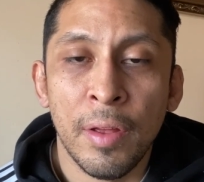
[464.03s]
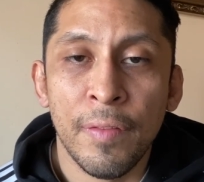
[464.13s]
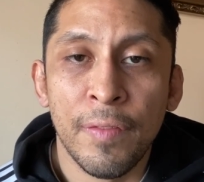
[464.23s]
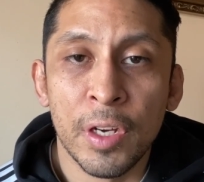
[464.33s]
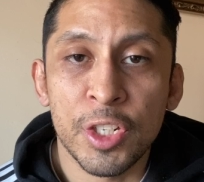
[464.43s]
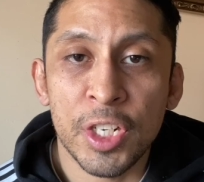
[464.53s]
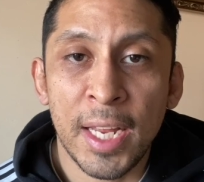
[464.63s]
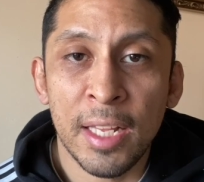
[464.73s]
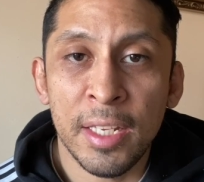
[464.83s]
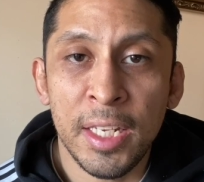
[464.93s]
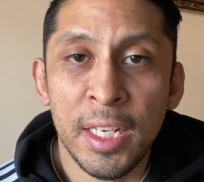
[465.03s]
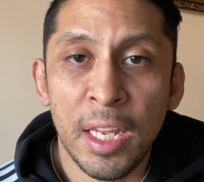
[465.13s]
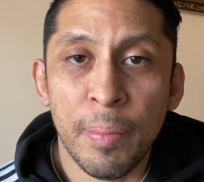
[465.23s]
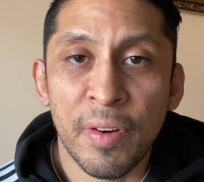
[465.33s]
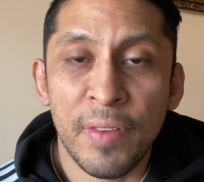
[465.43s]
functionality
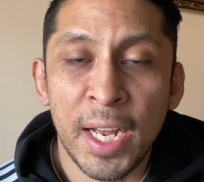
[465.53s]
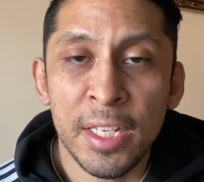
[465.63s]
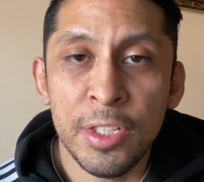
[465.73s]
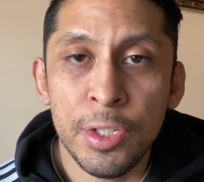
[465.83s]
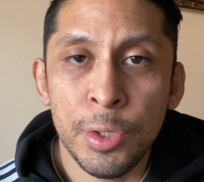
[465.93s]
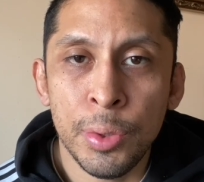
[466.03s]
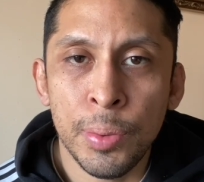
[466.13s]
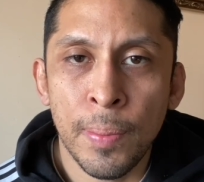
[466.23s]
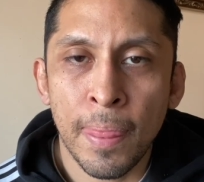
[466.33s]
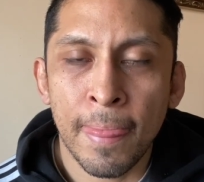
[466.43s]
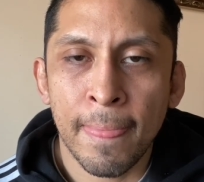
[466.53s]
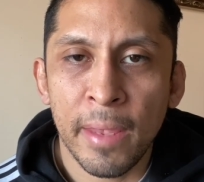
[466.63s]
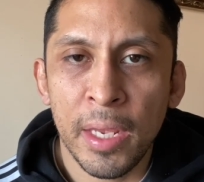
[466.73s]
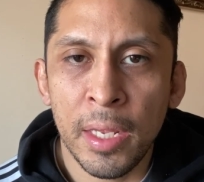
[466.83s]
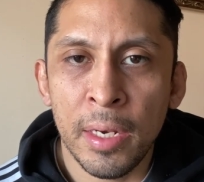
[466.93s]
it provides you
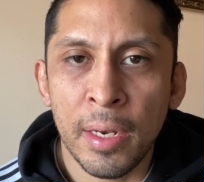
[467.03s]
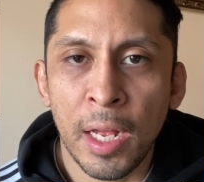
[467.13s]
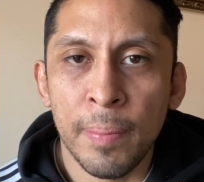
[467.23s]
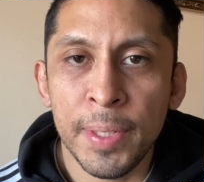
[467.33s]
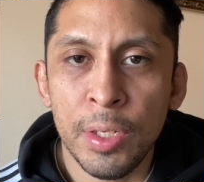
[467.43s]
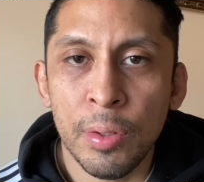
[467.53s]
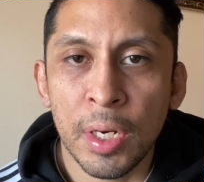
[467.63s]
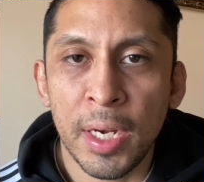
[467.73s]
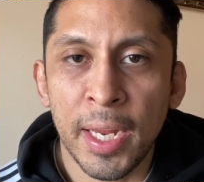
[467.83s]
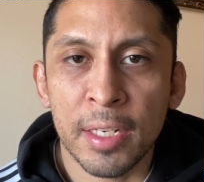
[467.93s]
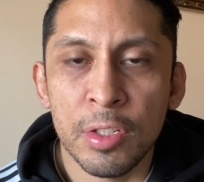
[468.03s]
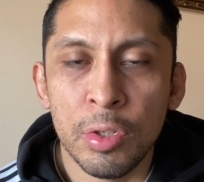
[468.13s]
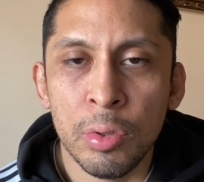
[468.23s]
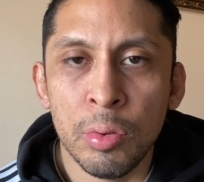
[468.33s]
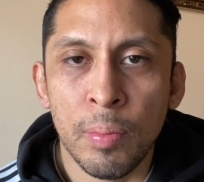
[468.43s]
in helping you connect
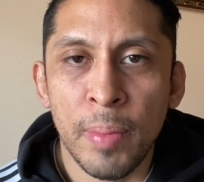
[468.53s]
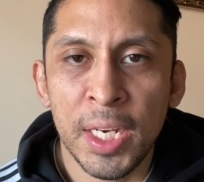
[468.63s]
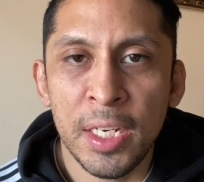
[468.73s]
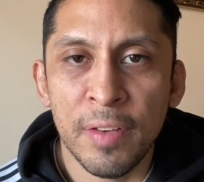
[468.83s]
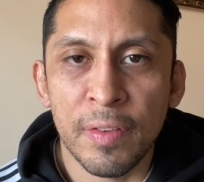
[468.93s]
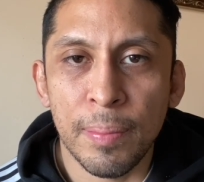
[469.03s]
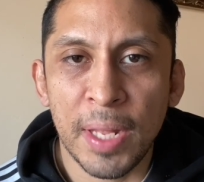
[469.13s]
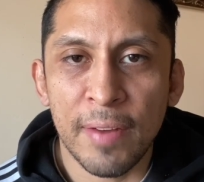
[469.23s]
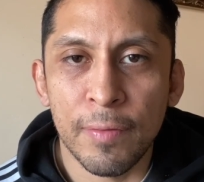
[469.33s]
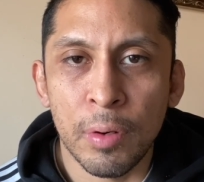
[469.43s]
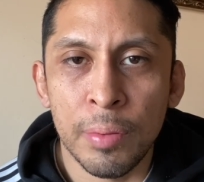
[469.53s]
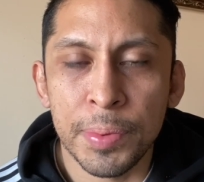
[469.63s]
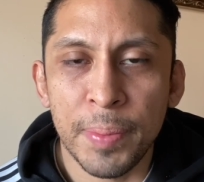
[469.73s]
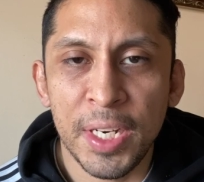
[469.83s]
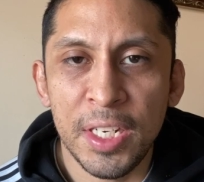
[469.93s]
to many different platforms,
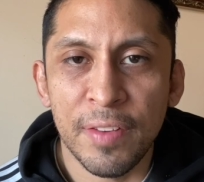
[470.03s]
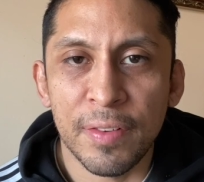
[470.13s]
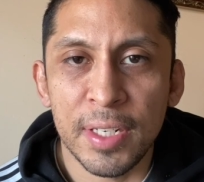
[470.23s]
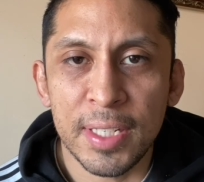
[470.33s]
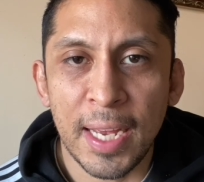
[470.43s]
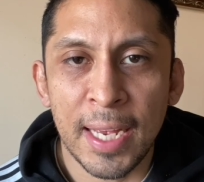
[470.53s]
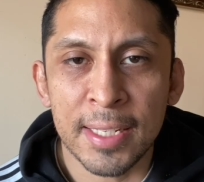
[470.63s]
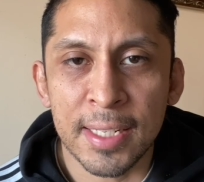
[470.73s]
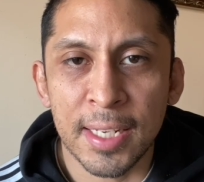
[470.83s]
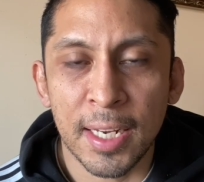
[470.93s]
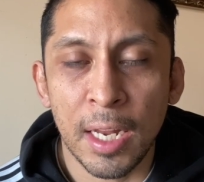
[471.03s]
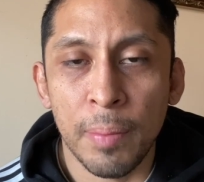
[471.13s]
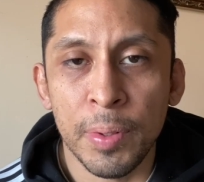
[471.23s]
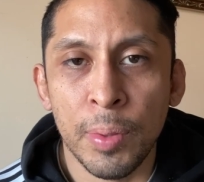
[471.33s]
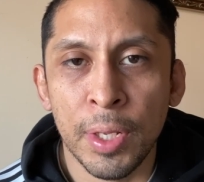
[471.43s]
many different tasks it can help
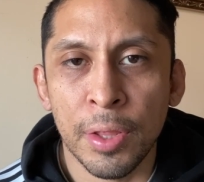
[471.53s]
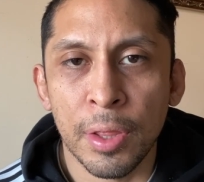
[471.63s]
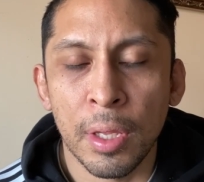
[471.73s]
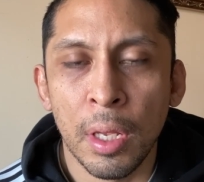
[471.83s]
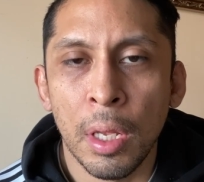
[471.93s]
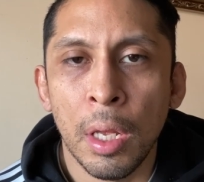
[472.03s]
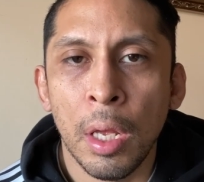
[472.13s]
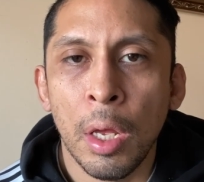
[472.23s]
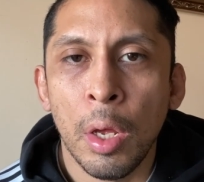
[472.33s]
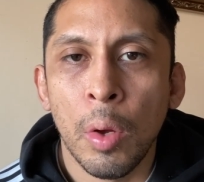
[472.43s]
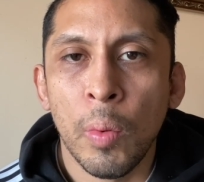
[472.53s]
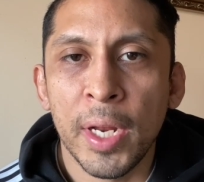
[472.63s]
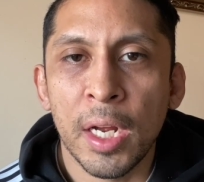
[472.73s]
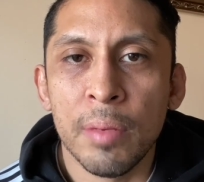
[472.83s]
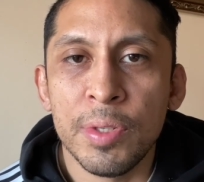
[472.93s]
you with. When it
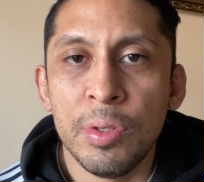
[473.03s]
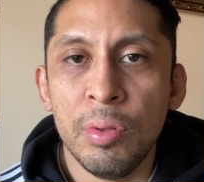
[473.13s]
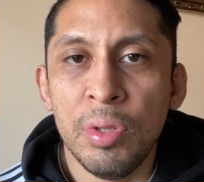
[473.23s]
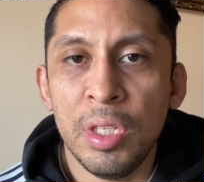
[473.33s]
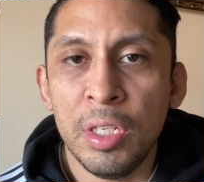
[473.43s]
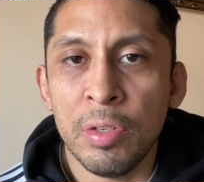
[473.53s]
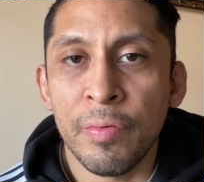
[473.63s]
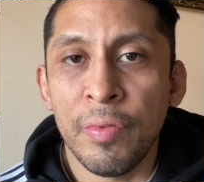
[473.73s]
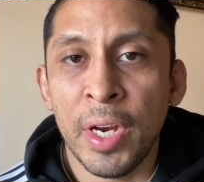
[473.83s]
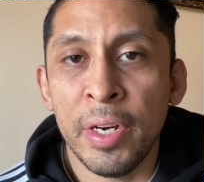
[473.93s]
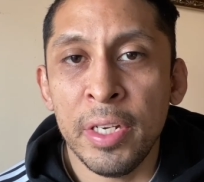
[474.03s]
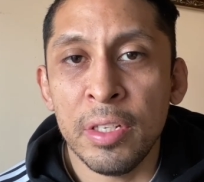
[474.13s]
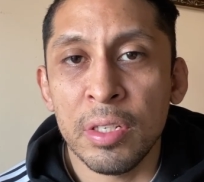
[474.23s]
comes to the very